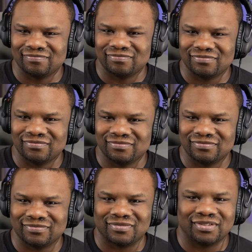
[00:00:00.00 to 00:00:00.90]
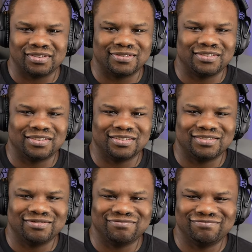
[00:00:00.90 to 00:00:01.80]
the asshole or assholes that
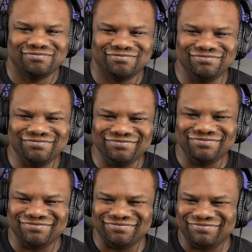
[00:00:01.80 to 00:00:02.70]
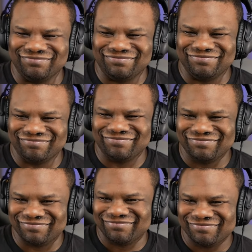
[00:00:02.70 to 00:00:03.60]
sent this. And then they
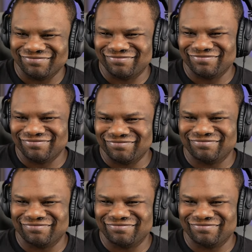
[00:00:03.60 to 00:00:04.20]
must die.